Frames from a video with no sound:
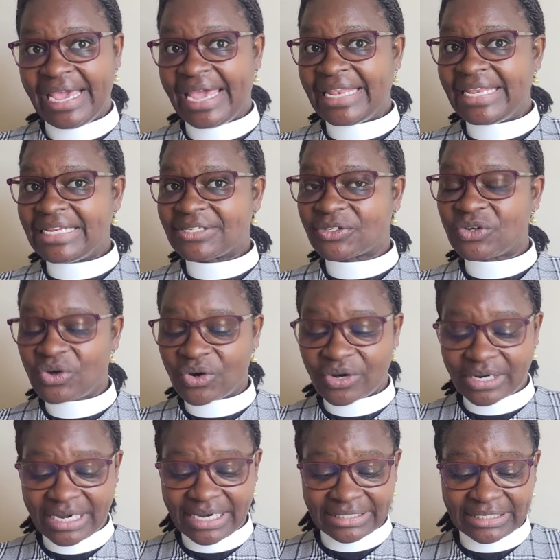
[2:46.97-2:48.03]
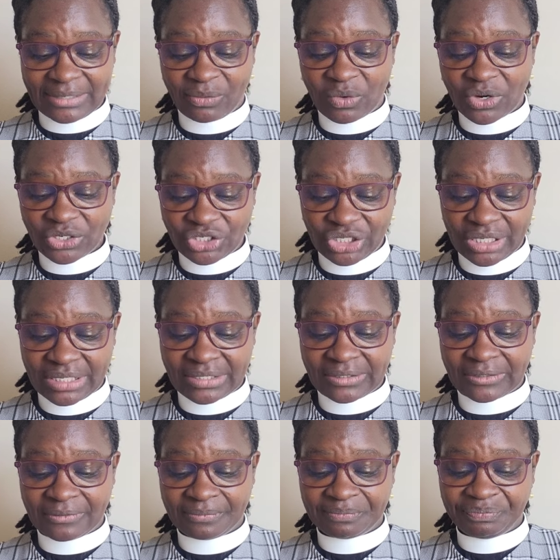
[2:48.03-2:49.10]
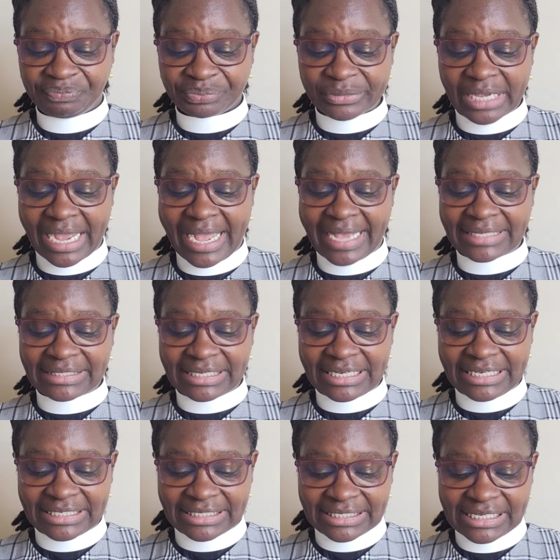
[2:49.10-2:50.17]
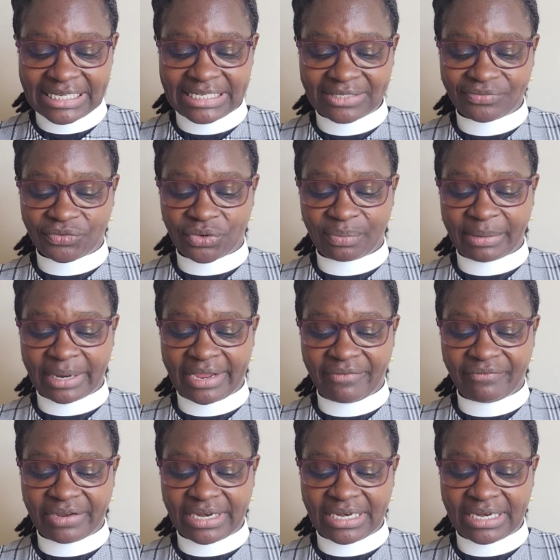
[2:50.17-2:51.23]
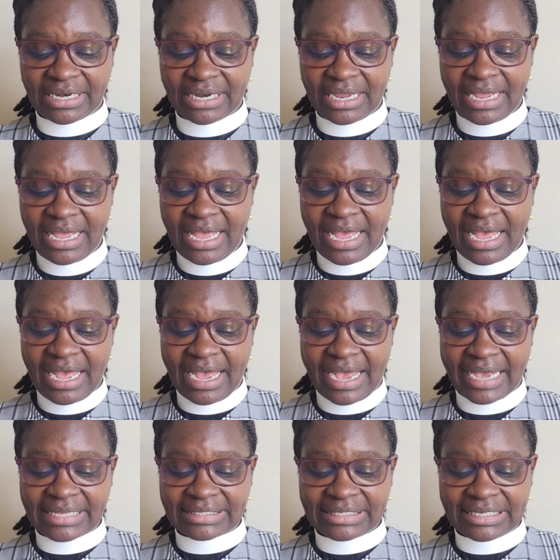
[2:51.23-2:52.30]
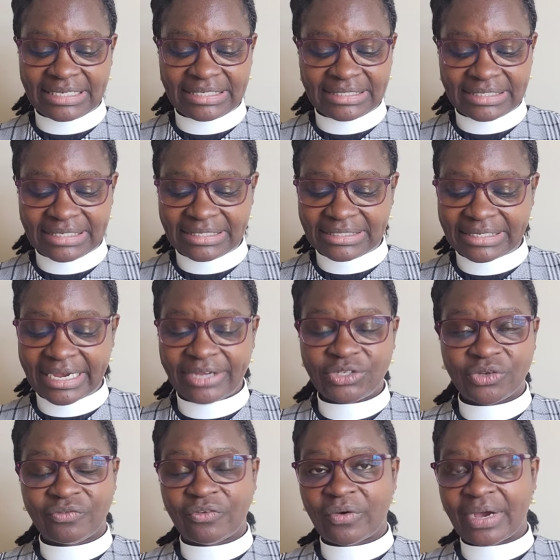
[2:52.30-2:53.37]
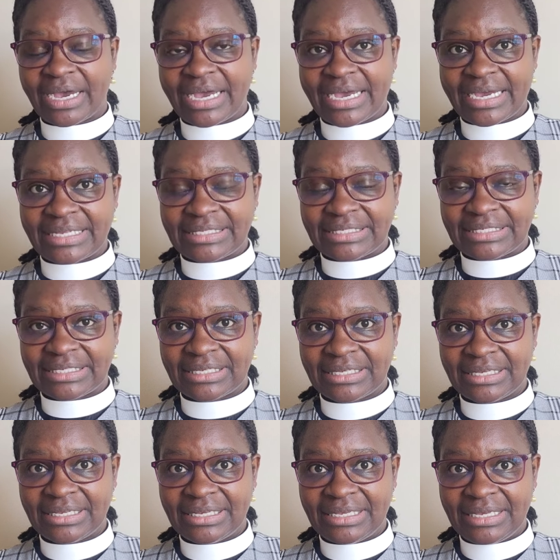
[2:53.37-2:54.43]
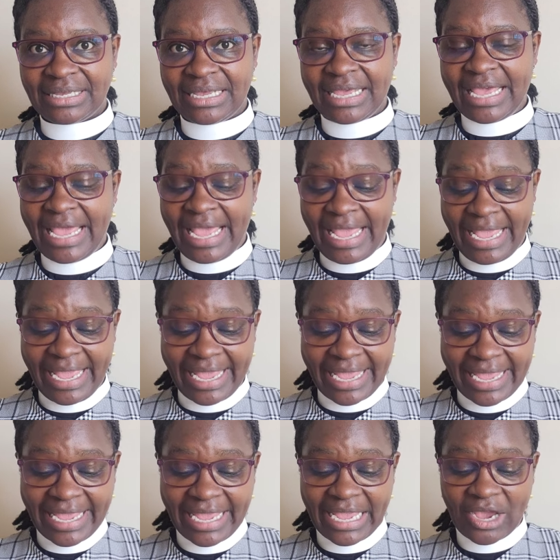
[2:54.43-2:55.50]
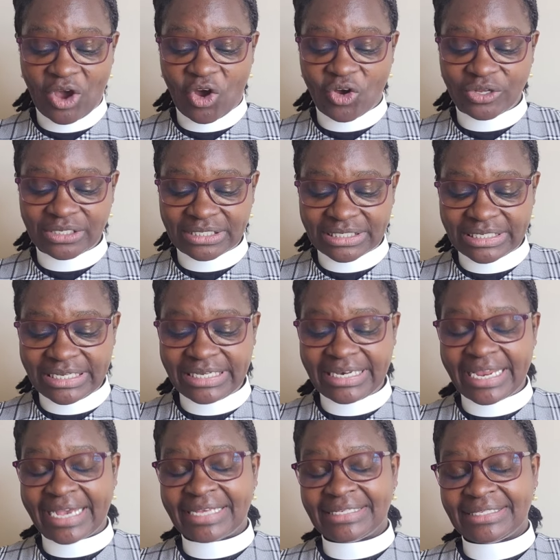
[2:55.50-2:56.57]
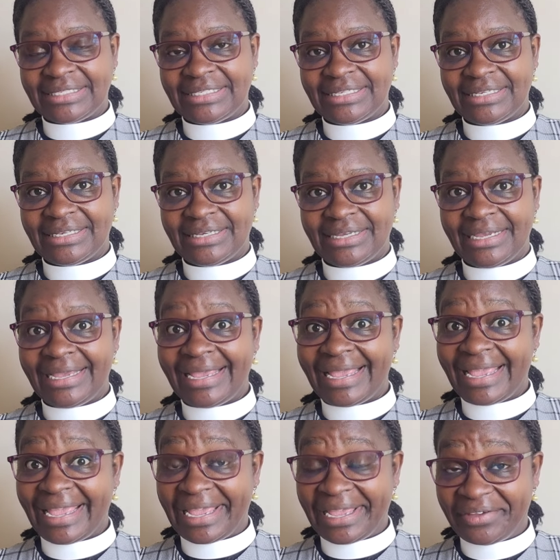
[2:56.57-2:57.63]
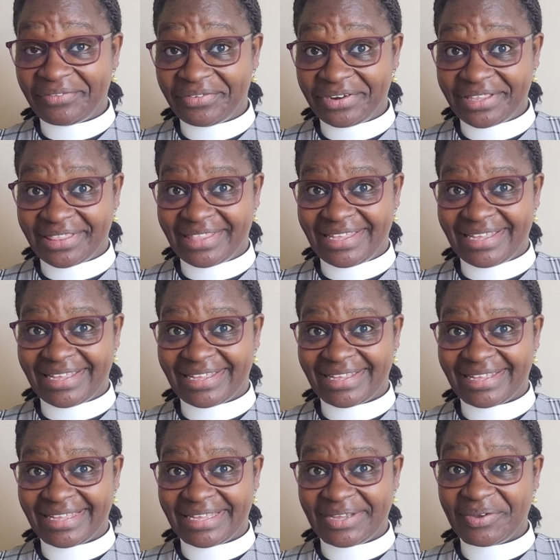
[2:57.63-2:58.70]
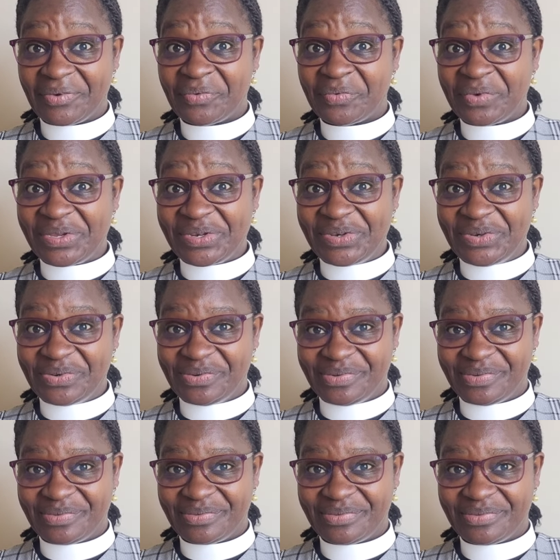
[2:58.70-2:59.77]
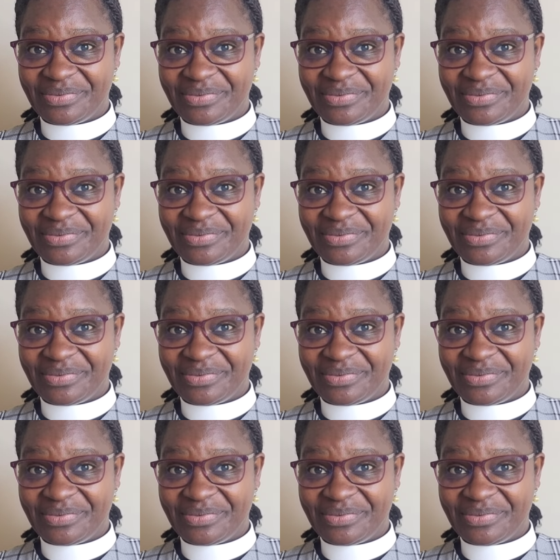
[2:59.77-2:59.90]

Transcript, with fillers: And this God, as He watches, as He sees from heaven, as He's in charge of our hearts, He considers everything we do